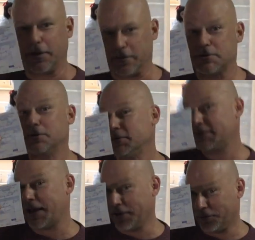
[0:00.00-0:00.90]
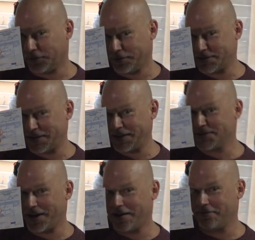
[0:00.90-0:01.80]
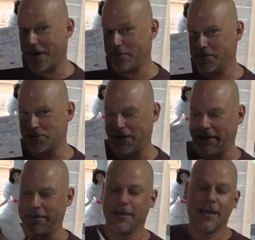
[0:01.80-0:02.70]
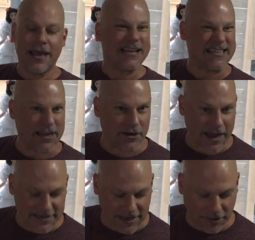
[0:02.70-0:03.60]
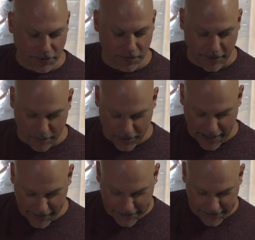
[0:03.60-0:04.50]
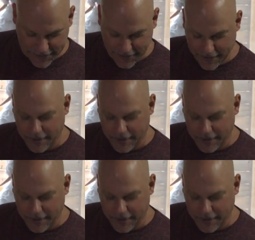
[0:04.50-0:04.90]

the original sales receipt of that machine. Dare I tell you the price?